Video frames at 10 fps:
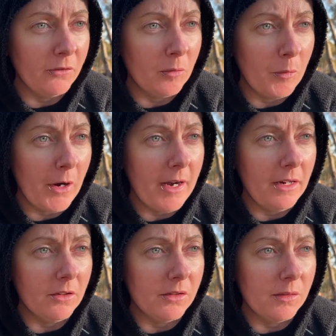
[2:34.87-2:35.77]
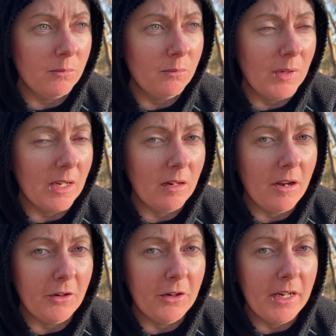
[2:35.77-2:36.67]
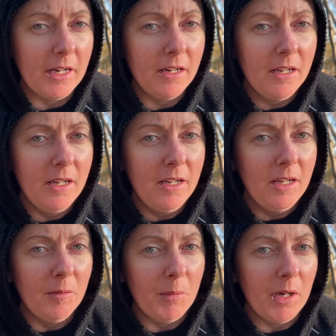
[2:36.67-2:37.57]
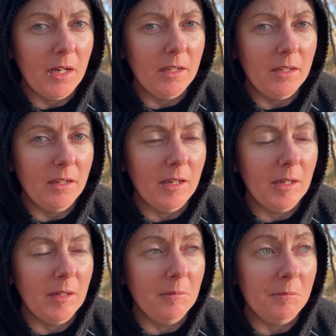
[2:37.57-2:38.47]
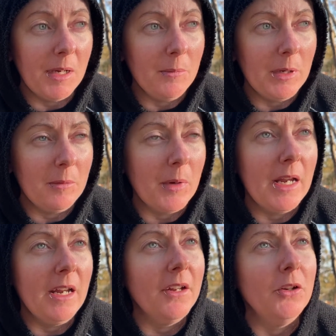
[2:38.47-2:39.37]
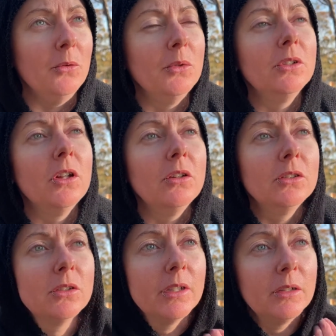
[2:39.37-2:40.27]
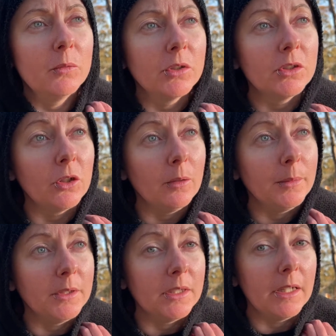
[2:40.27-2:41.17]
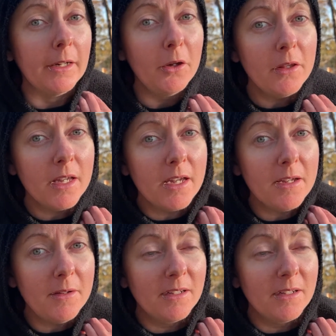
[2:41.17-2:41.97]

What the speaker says: break. I was getting hungry, but me being me, I knew it was close, so I didn't want to stop until I got there.